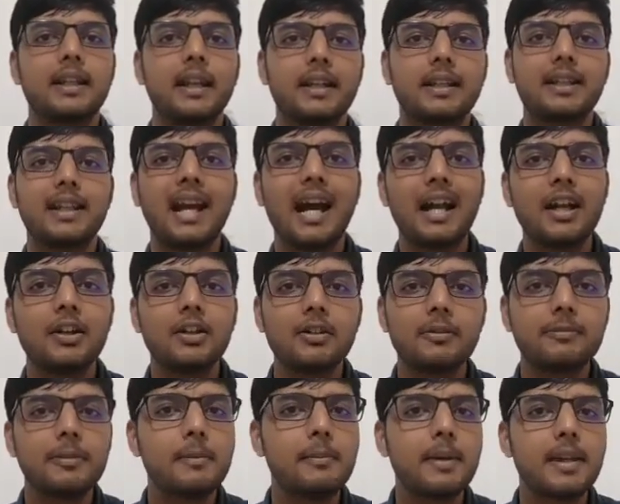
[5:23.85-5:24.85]
that kind
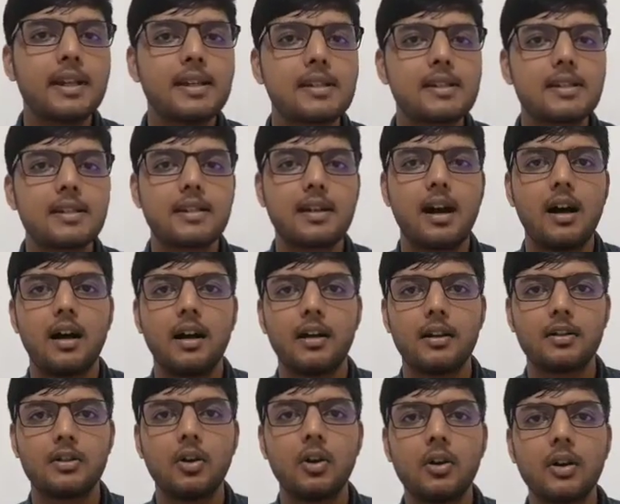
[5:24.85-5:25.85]
of image are
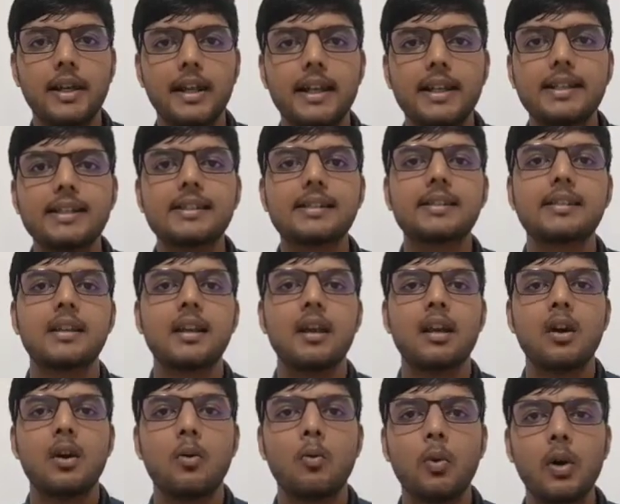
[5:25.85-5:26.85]
known as
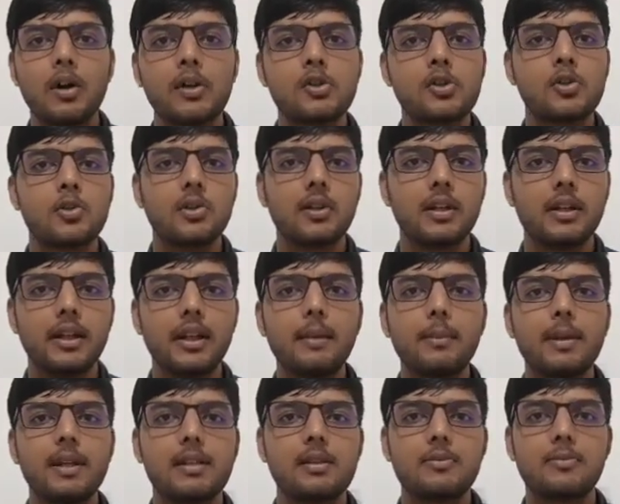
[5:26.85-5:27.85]
virtual image.